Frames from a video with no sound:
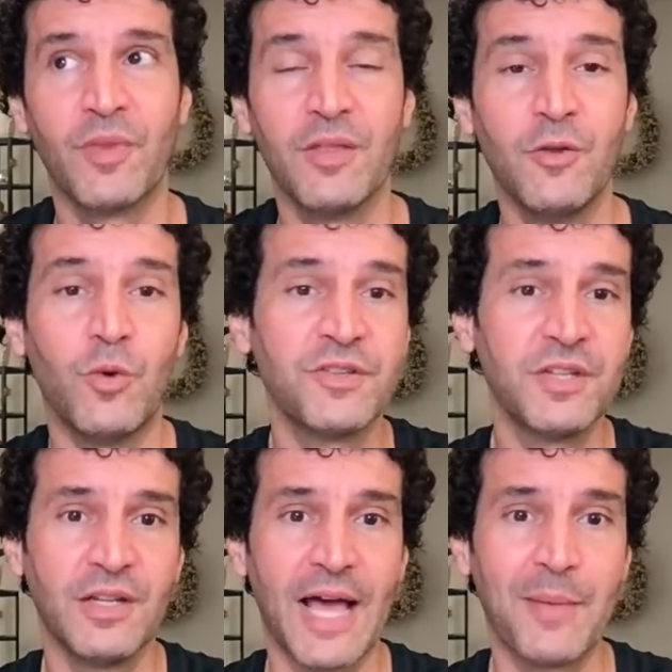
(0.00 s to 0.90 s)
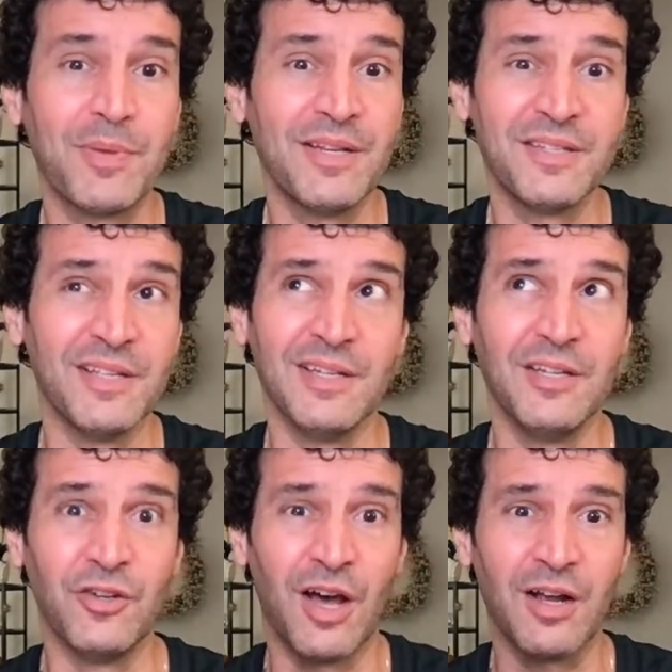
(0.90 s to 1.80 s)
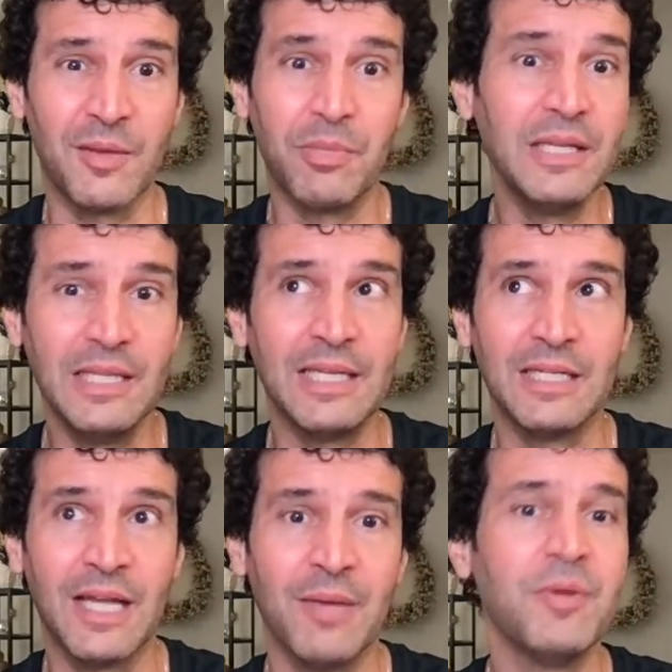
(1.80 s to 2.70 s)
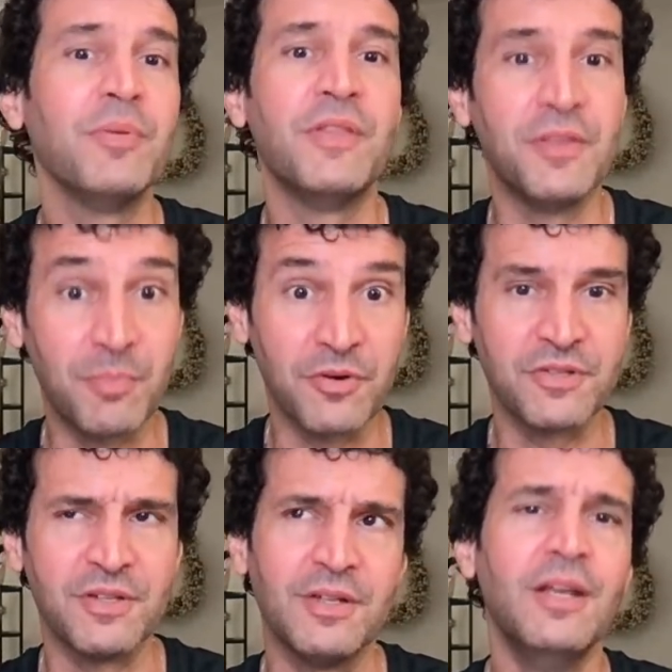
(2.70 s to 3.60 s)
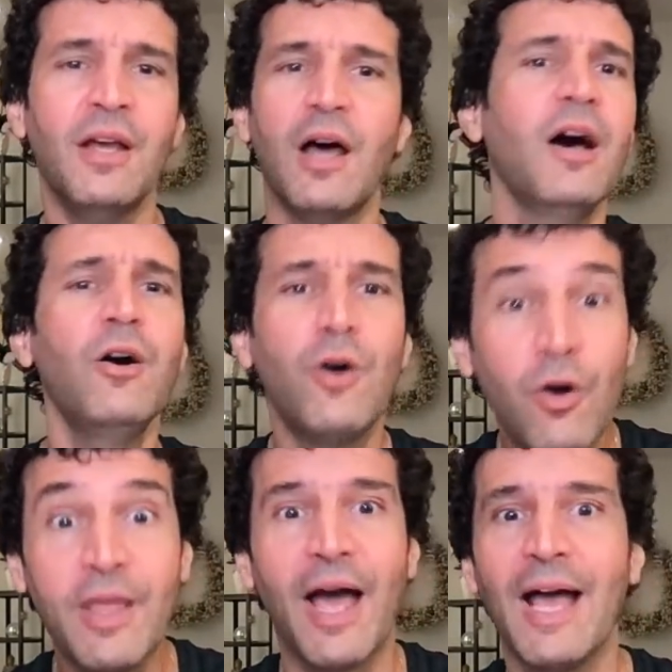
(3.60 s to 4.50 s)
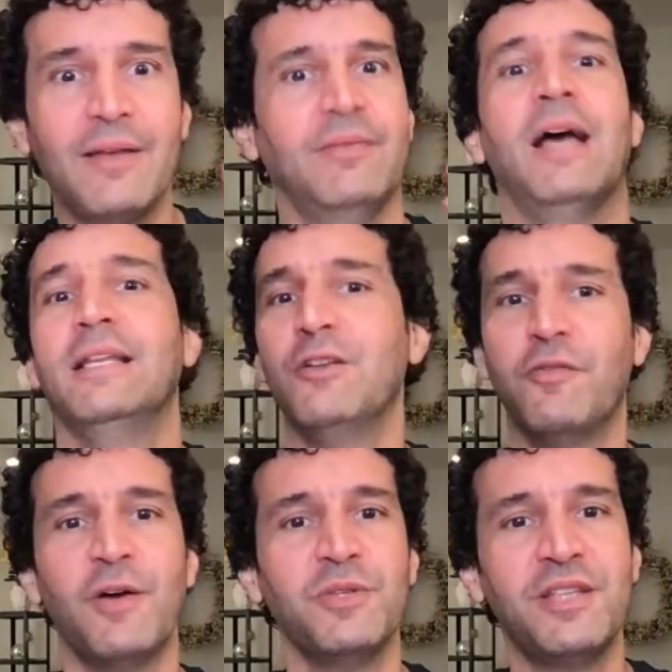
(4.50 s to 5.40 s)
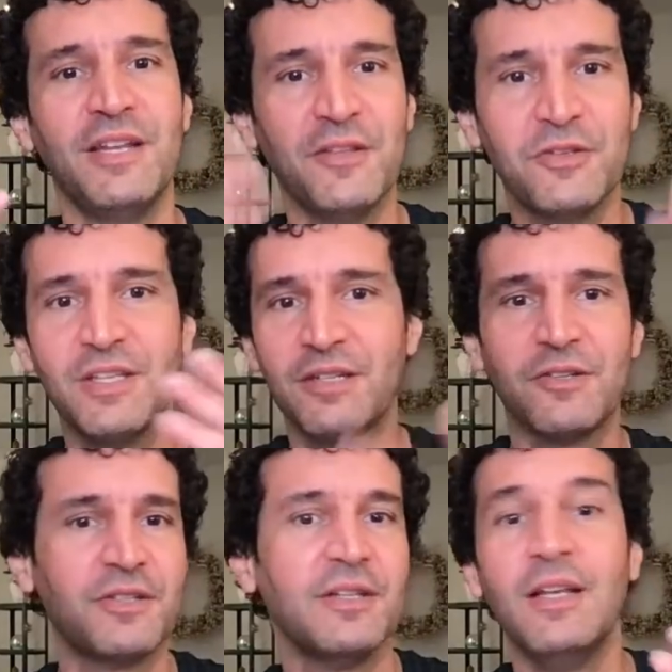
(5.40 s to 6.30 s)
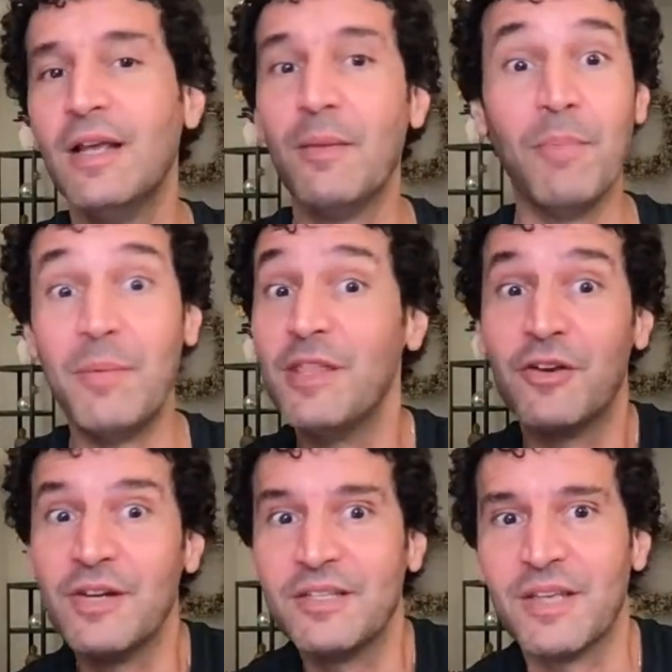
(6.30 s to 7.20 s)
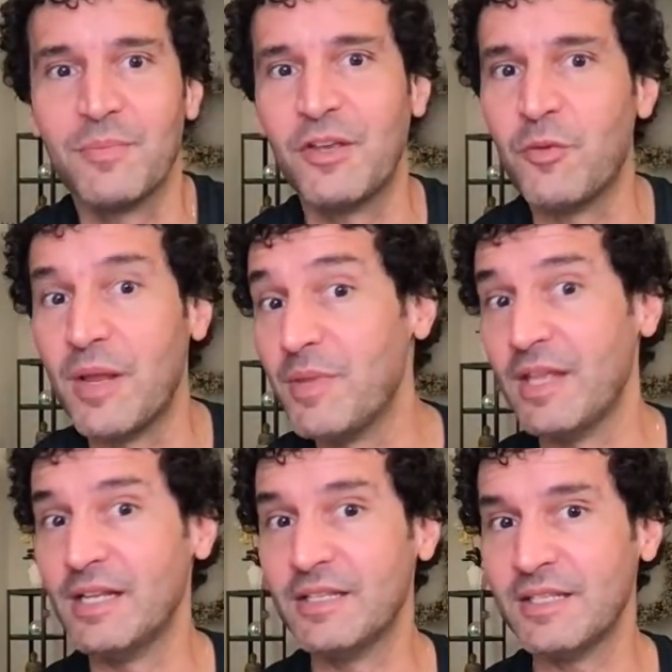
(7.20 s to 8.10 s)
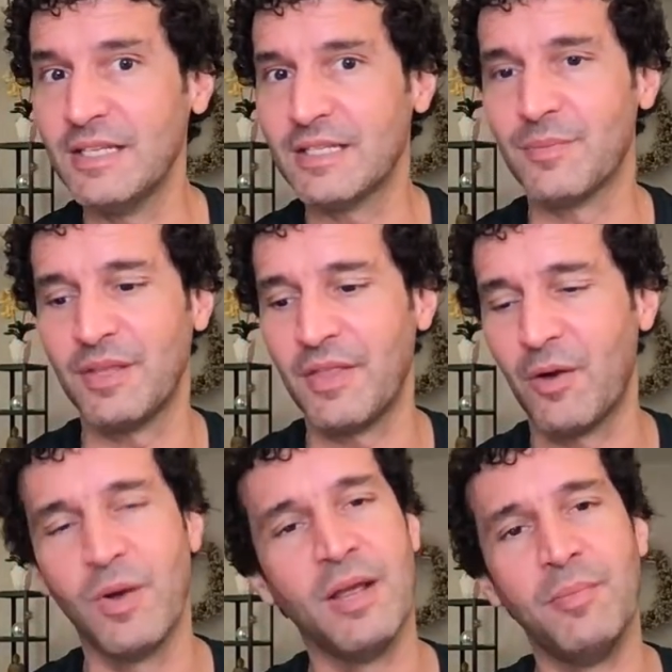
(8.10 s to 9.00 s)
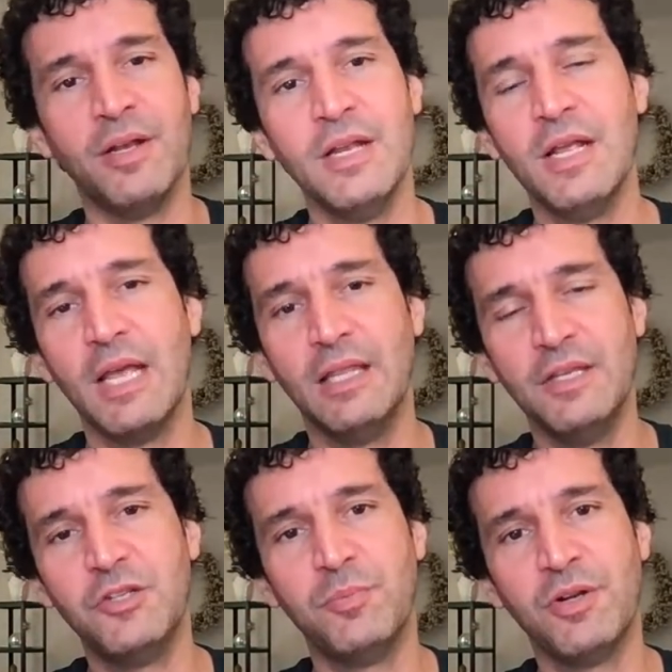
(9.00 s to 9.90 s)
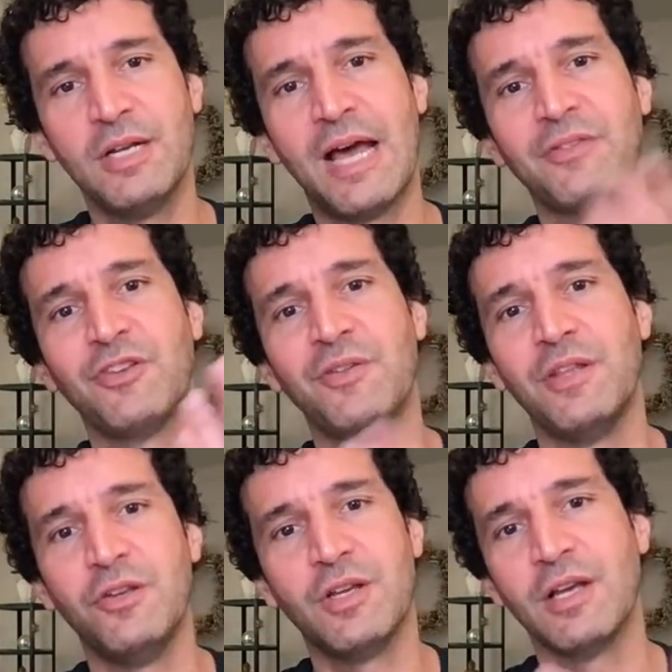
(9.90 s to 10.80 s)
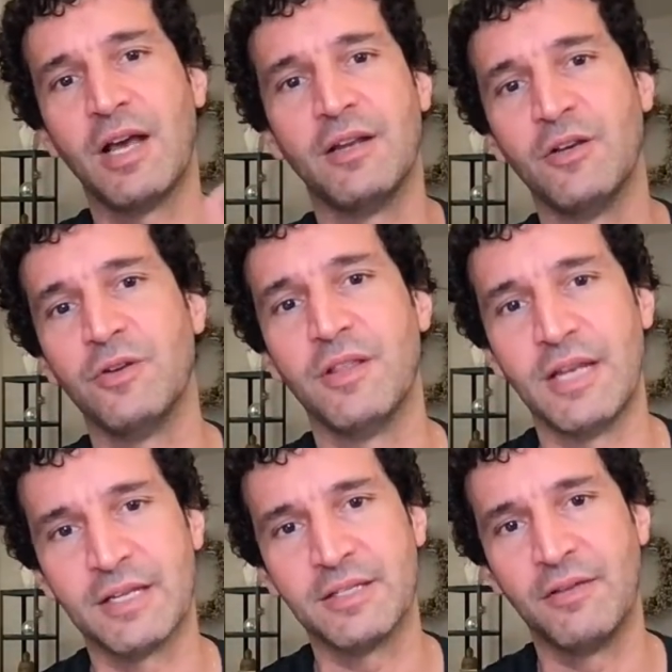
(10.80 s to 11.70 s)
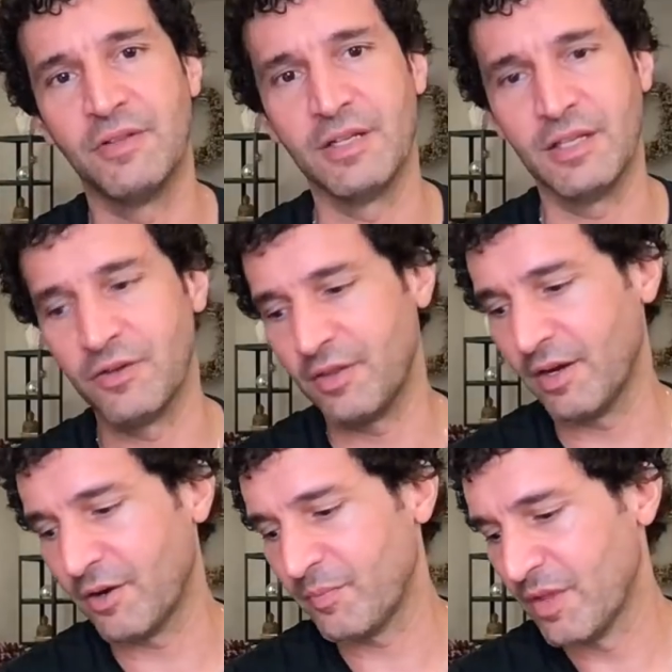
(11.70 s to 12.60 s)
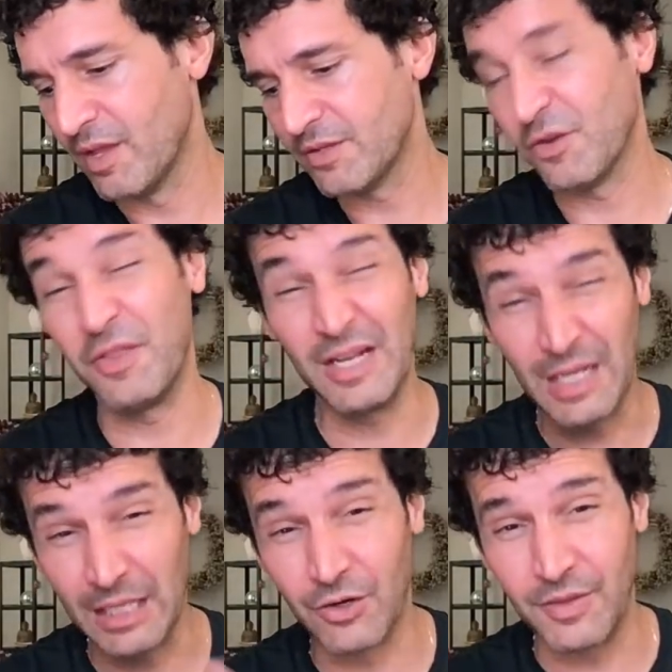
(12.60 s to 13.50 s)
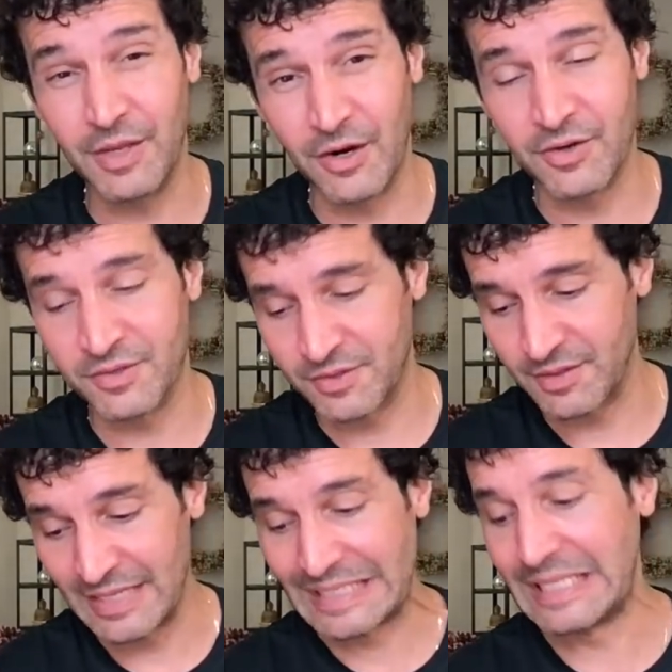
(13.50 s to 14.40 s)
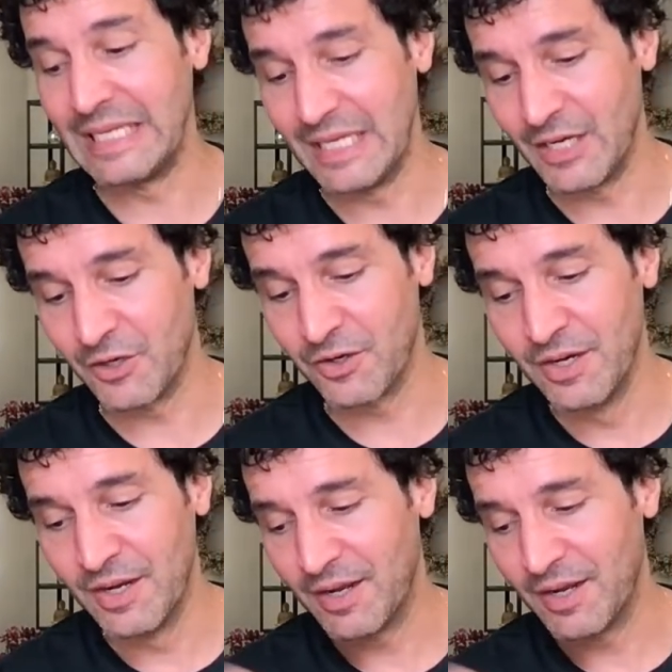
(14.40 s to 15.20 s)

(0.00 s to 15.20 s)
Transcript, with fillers: The worst that'll happen is that you're not completely in alignment, but then the person, oh, okay, I didn't know if I was sending those signals, and maybe there is something, or maybe they didn't see something that way, but at least you put it out there, and then you can kind of go to the next level and clear the air. So I think clearing the air is key here,